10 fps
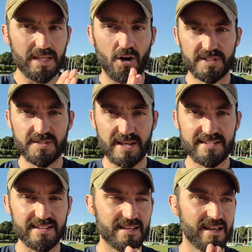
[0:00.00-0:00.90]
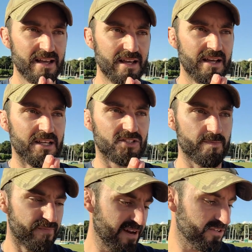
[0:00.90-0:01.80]
Hope this makes sense. So
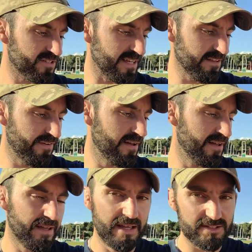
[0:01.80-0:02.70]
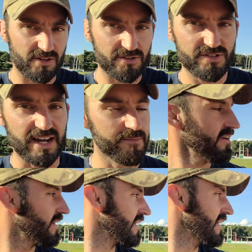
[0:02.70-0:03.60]
prepare yourself, start your timer,